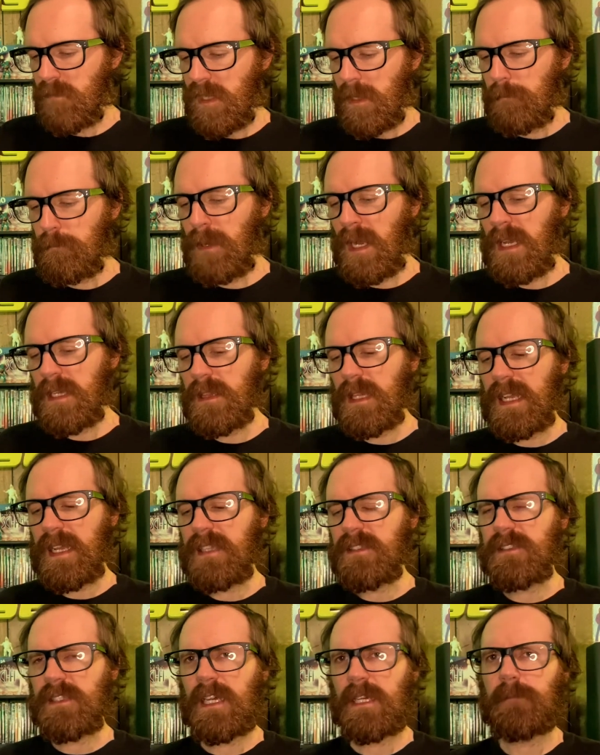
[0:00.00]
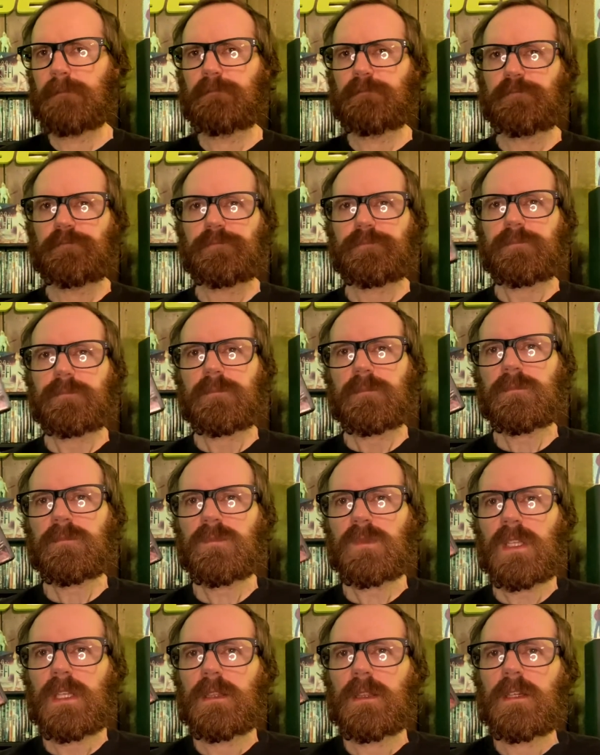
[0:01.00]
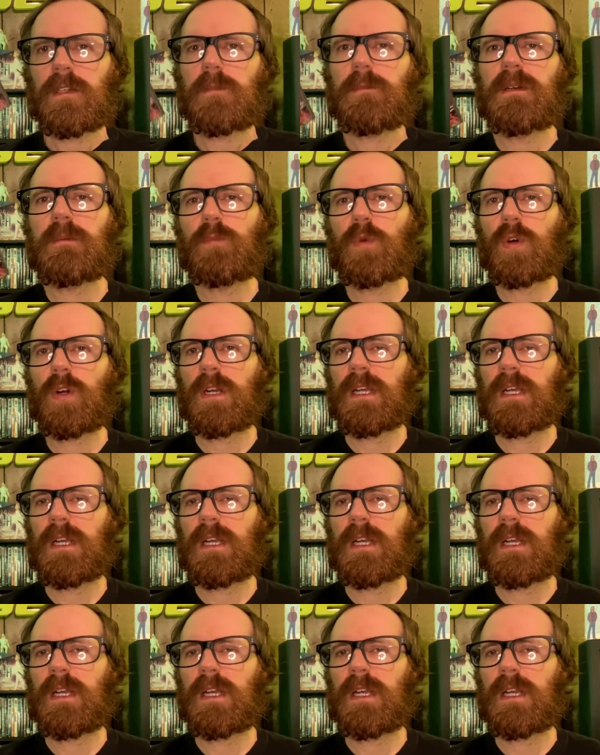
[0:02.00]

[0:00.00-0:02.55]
But, like I said, a little bit more